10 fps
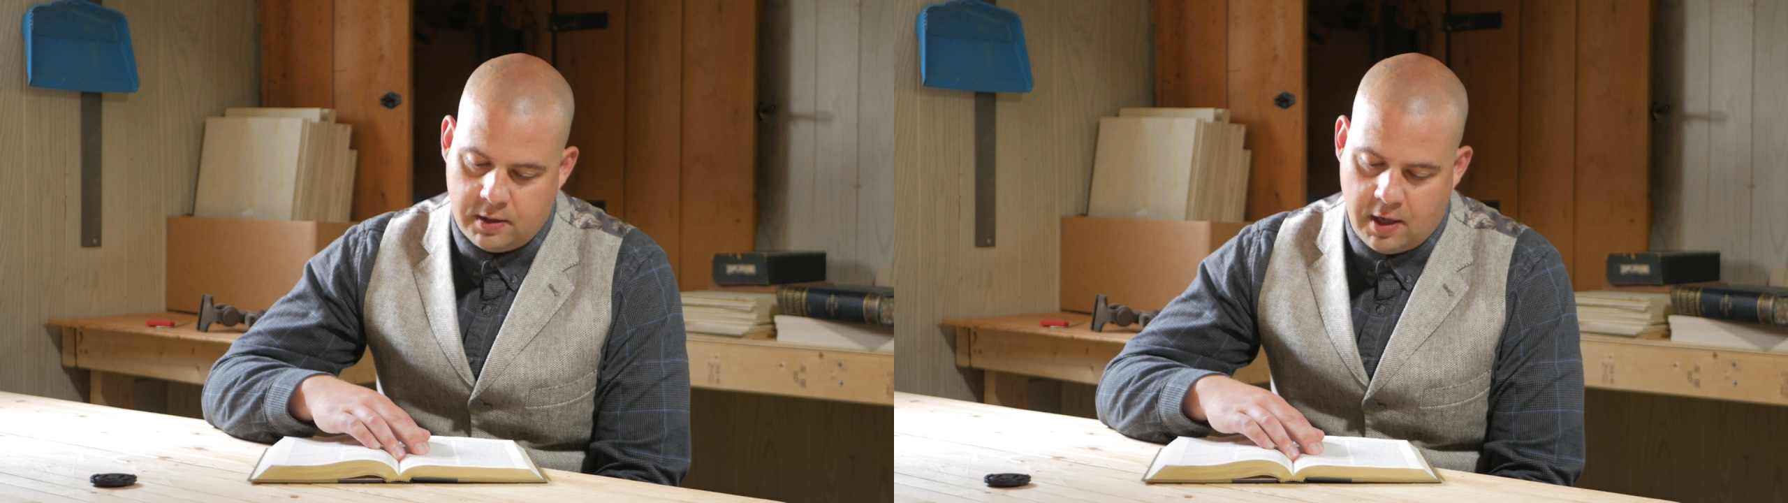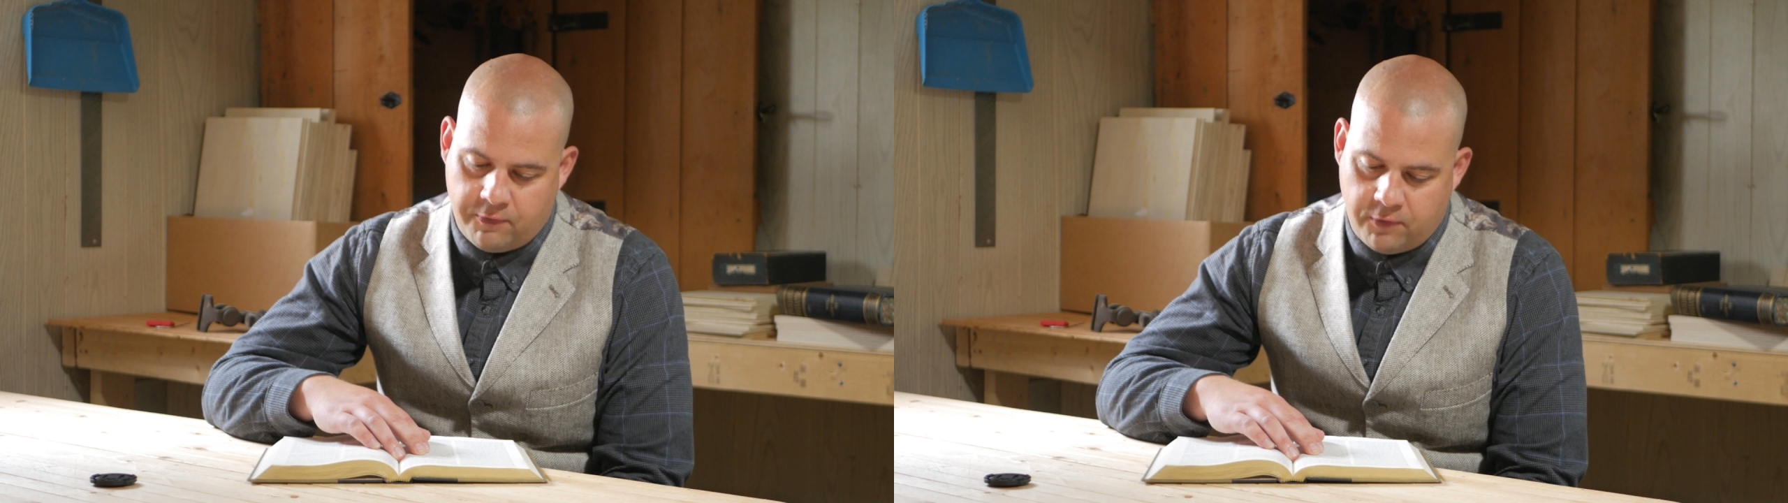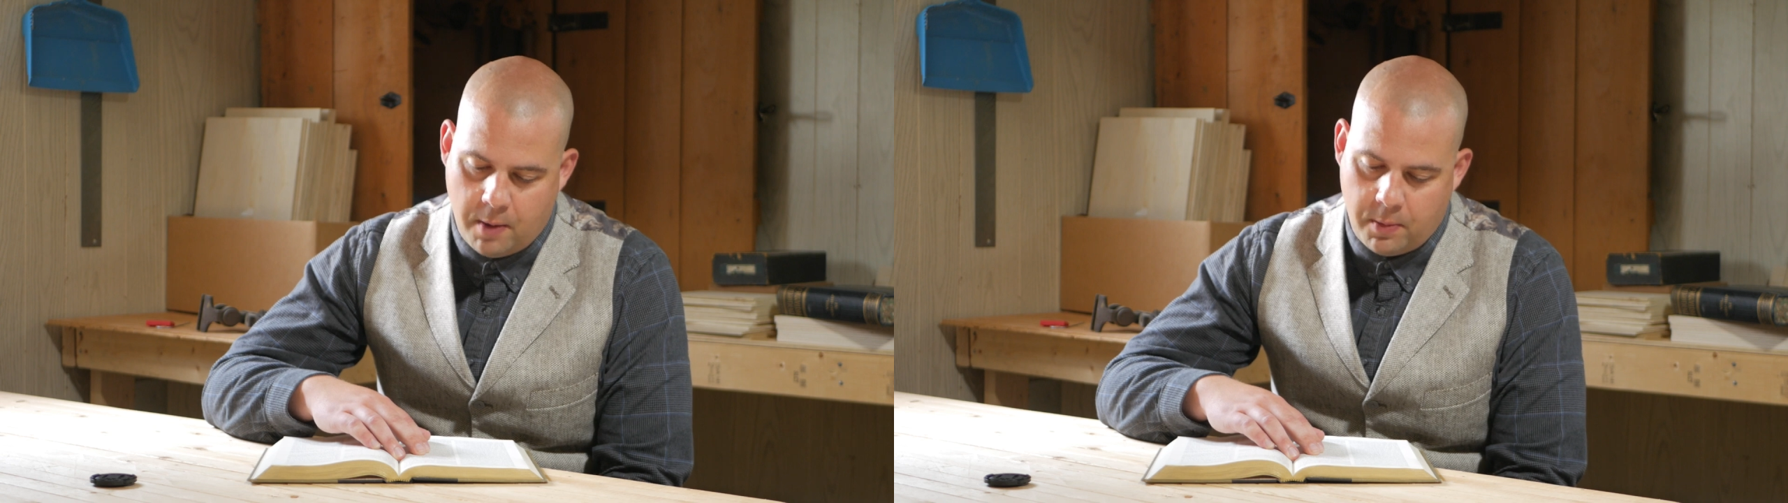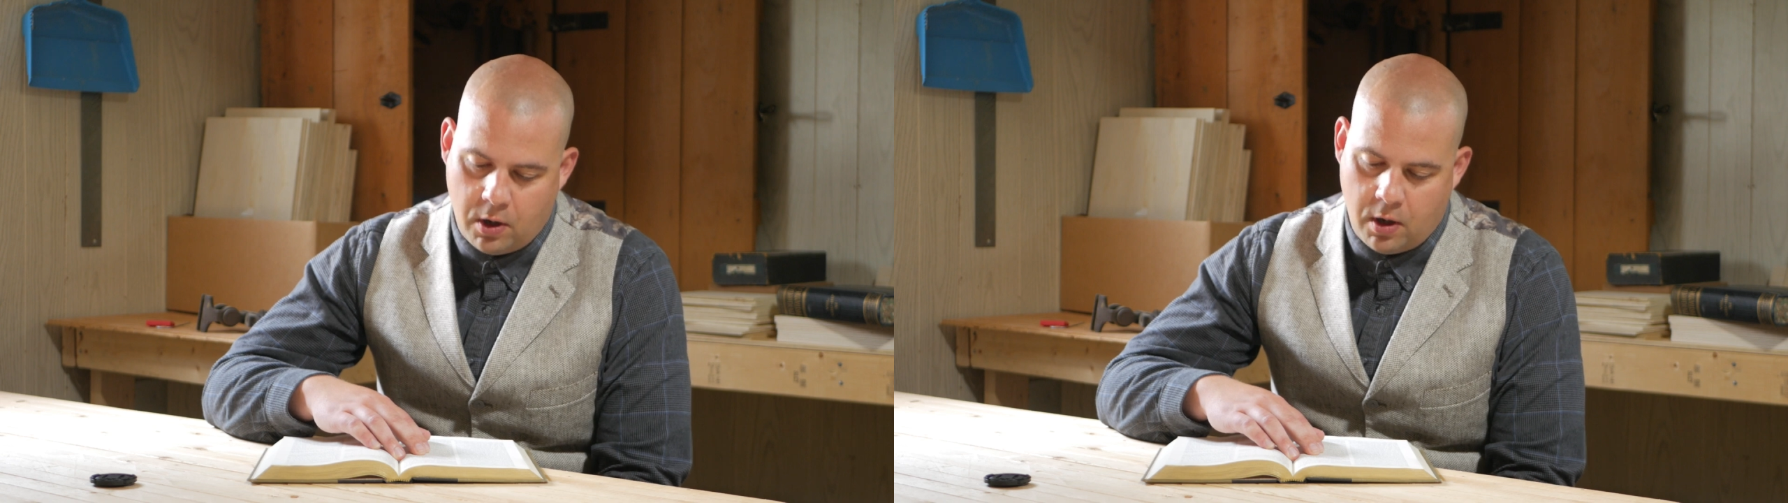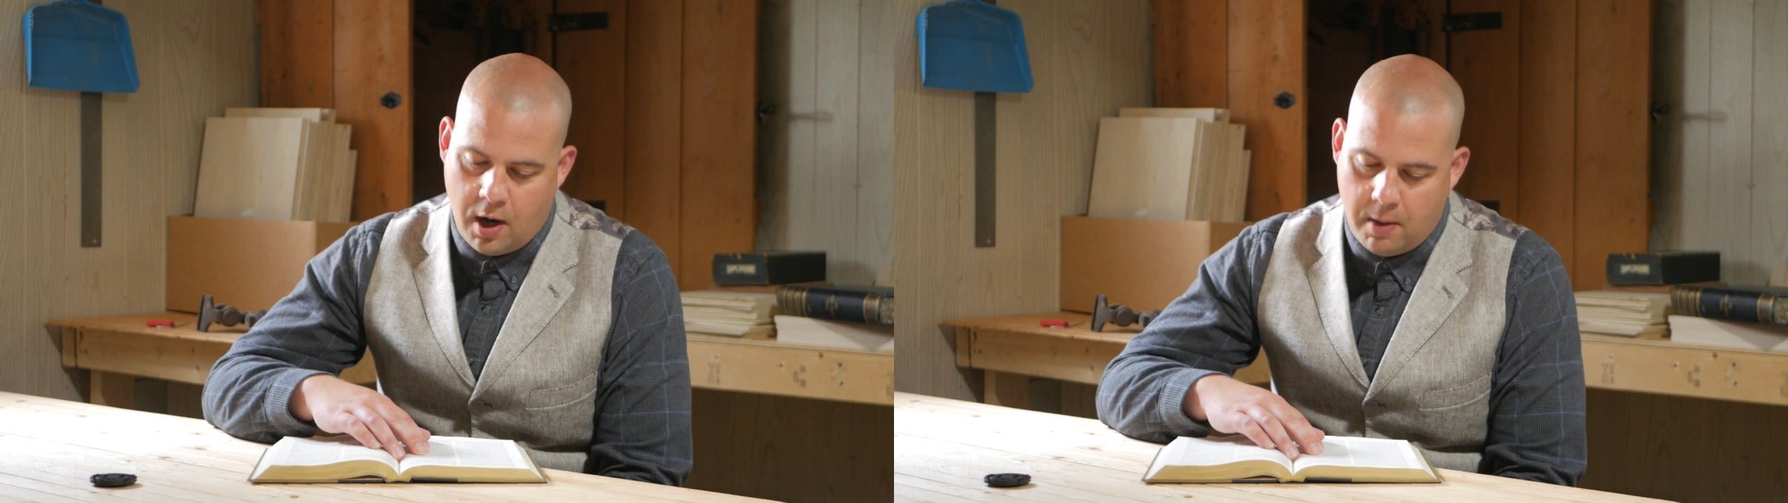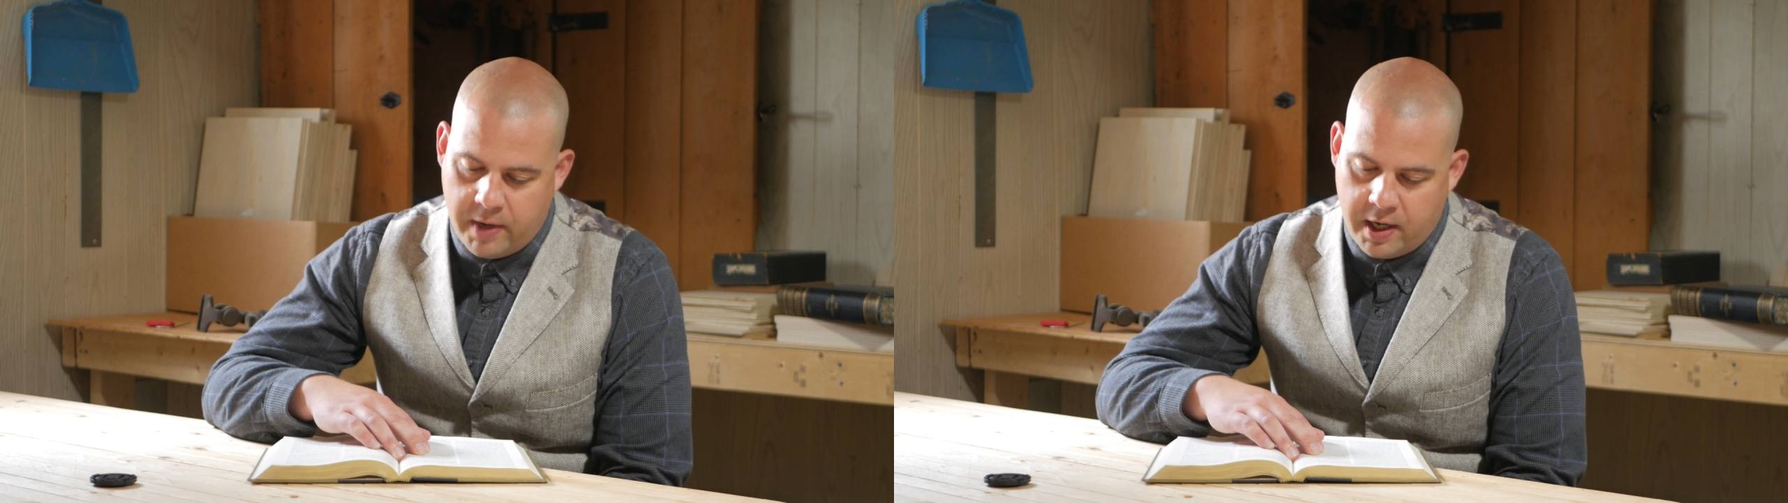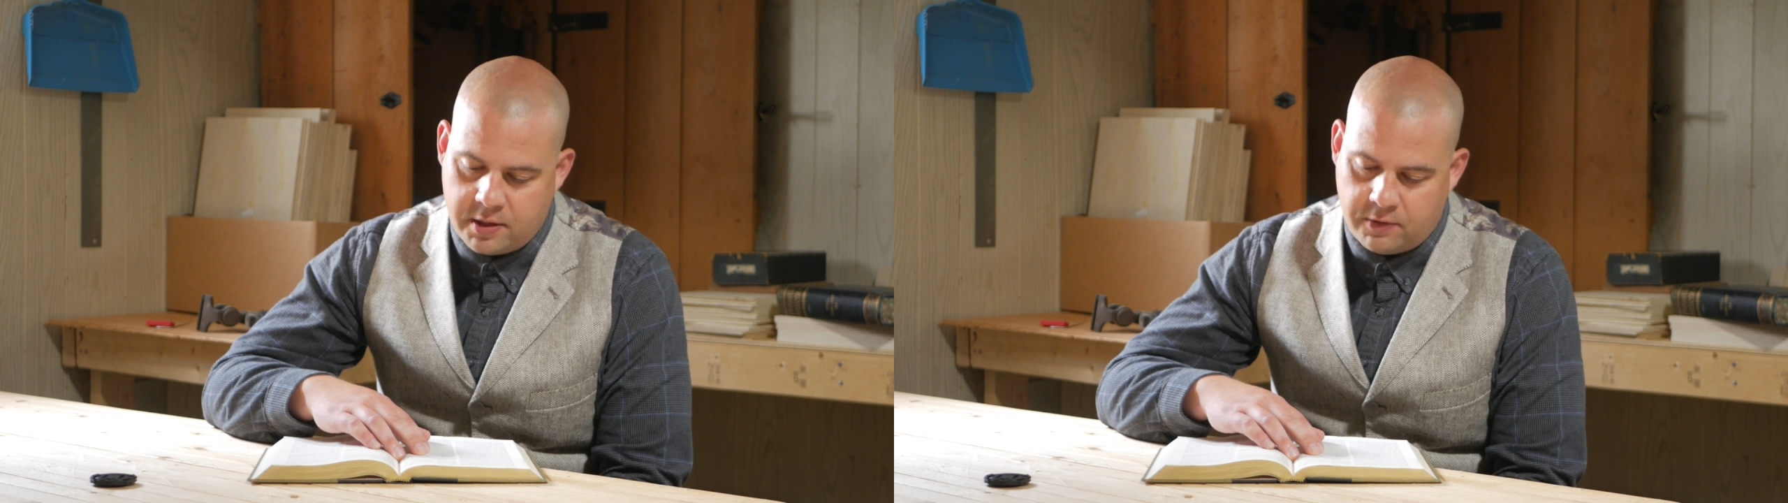that from her I may